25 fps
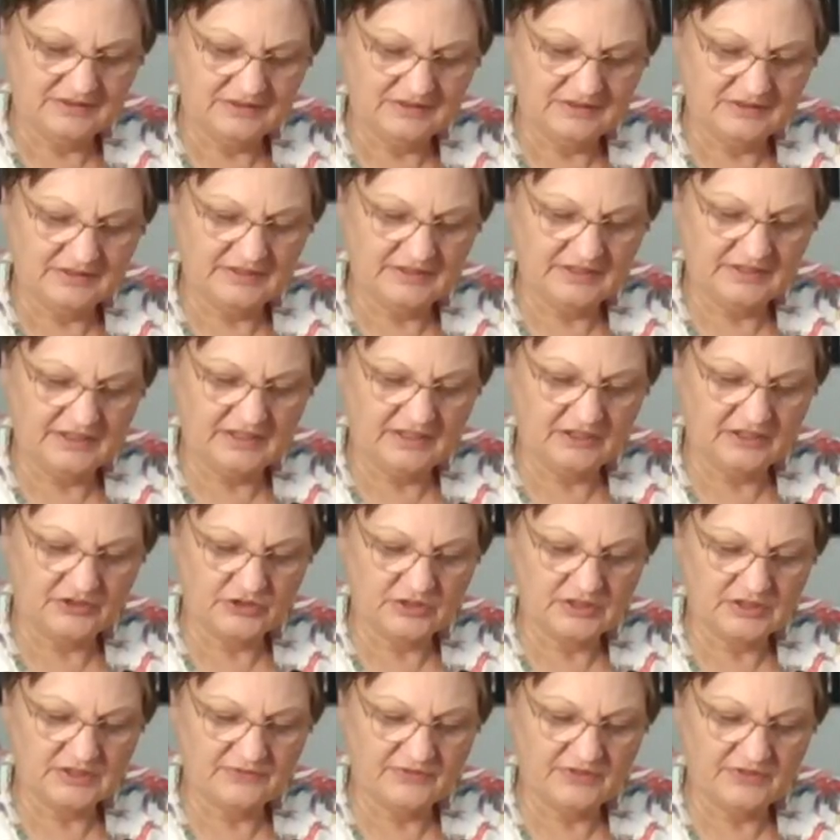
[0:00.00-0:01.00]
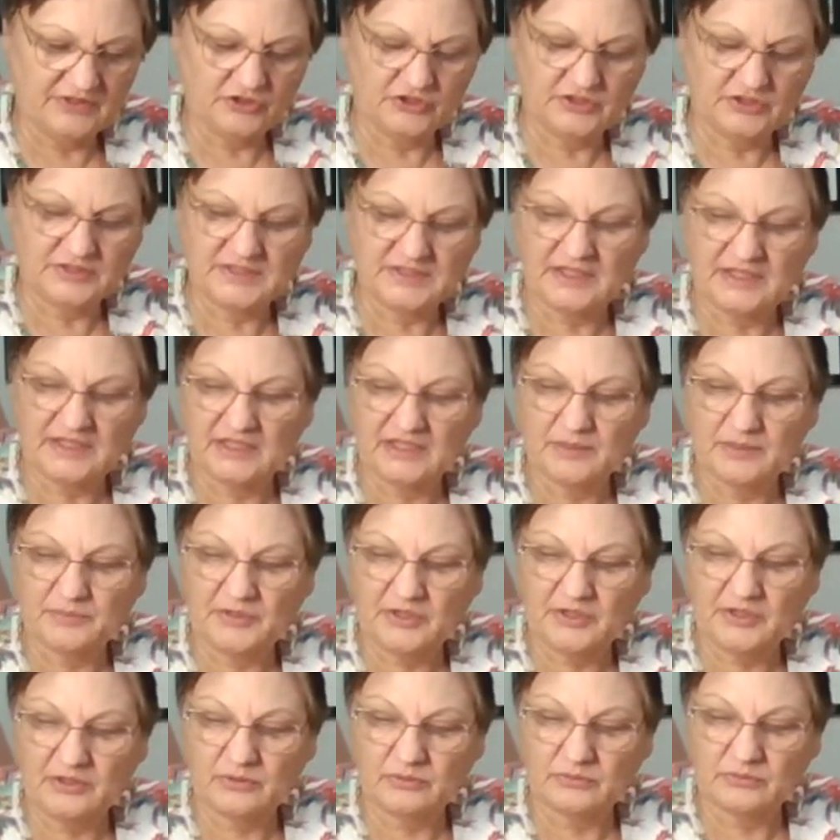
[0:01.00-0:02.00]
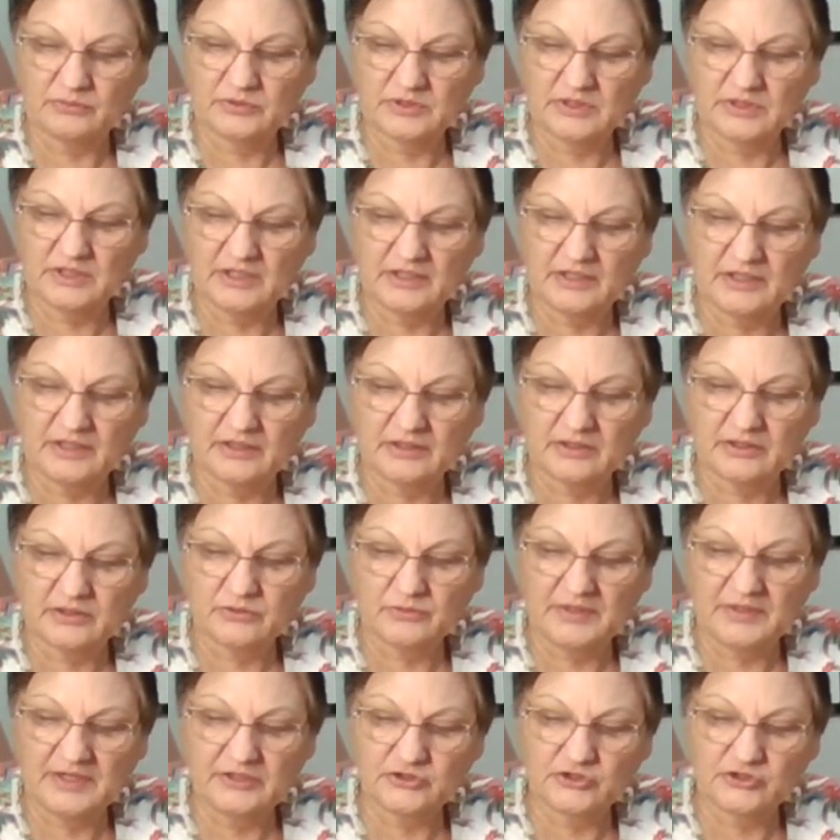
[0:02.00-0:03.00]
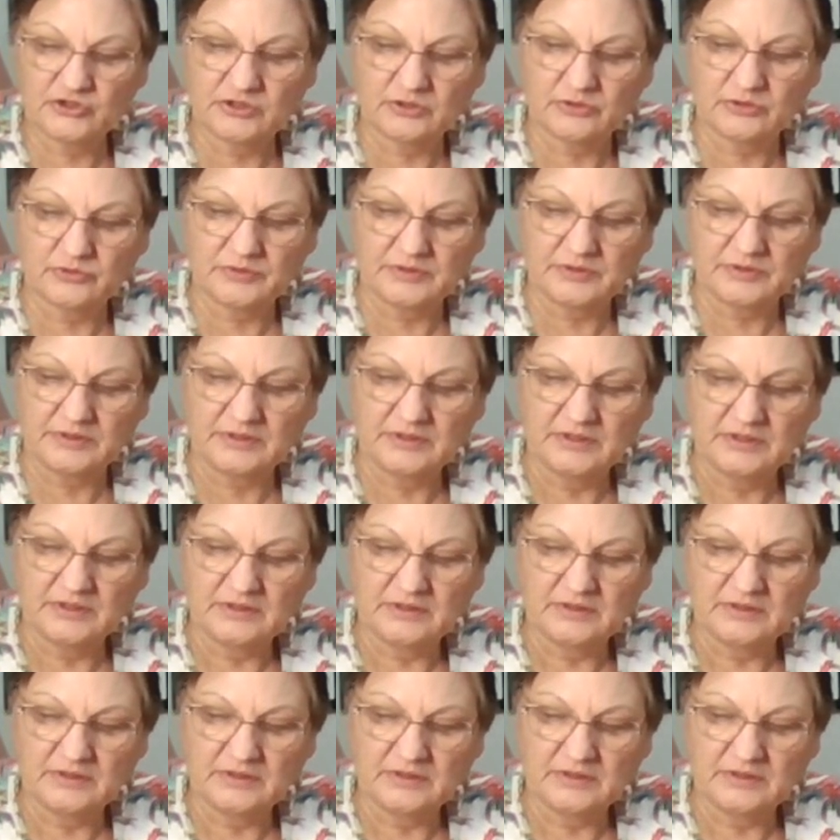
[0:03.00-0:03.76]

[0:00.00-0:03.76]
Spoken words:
And then I'll just finish saying about grandchildren.